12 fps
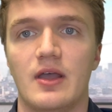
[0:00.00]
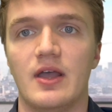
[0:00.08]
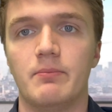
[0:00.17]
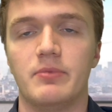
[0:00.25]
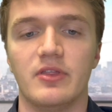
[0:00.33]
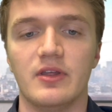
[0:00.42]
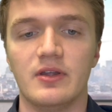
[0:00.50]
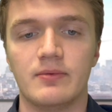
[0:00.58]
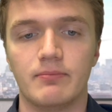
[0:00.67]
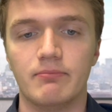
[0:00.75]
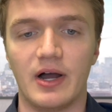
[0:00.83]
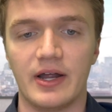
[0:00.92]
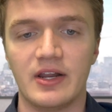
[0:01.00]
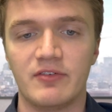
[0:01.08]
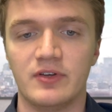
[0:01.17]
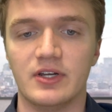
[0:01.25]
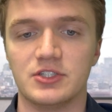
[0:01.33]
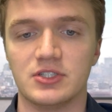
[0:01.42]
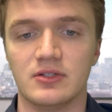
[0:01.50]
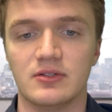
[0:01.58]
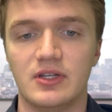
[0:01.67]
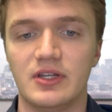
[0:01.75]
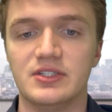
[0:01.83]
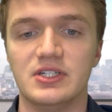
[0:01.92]
Empathy, by definition,
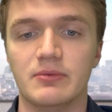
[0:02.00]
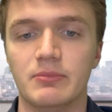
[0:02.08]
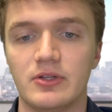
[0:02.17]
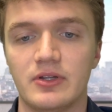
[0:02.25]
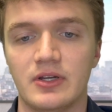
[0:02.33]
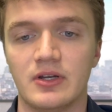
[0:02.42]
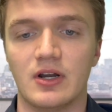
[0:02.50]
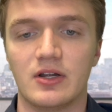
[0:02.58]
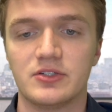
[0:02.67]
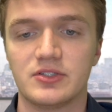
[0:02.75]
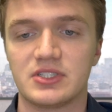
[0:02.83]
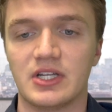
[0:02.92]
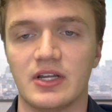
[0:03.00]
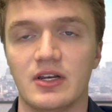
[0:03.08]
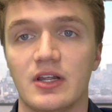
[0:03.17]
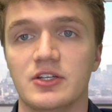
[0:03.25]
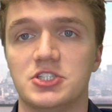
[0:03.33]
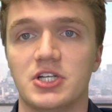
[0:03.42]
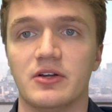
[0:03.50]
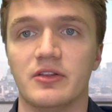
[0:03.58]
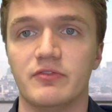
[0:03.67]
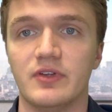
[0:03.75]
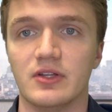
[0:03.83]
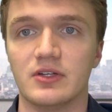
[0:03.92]
is the ability to understand and share the
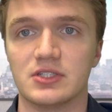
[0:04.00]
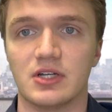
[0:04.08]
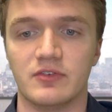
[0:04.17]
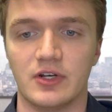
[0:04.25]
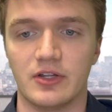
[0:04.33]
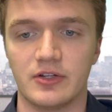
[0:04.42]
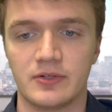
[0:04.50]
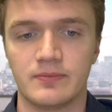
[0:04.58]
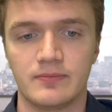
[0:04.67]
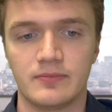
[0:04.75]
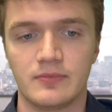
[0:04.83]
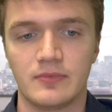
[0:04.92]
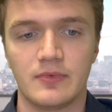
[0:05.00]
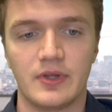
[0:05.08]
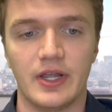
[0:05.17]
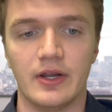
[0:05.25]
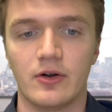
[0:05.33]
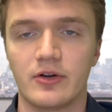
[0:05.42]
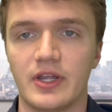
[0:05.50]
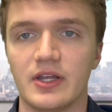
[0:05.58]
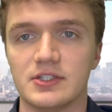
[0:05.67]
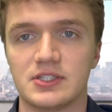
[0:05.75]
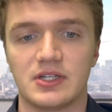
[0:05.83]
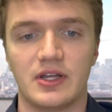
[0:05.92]
feelings of another. In our
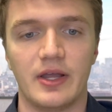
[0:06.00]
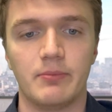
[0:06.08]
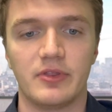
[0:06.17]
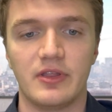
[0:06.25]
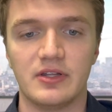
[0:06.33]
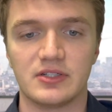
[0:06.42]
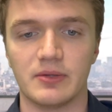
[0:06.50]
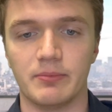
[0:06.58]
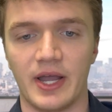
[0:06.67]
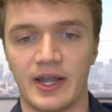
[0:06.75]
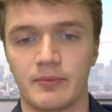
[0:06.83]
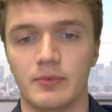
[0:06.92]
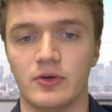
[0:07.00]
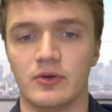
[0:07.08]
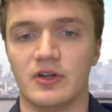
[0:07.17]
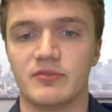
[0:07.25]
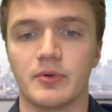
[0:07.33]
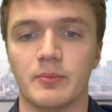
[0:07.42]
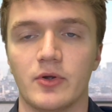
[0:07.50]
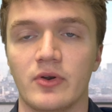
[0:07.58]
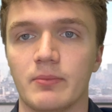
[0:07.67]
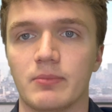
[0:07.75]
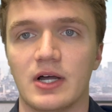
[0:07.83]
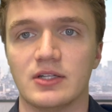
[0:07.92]
case, empathy is the backbone of
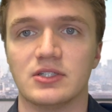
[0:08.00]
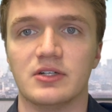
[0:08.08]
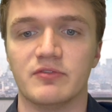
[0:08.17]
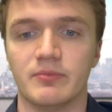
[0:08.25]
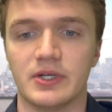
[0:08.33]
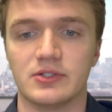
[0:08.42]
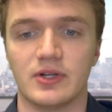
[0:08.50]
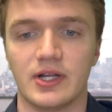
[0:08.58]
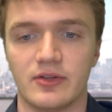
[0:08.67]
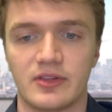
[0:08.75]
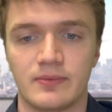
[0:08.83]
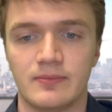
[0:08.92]
promoting positive mental health.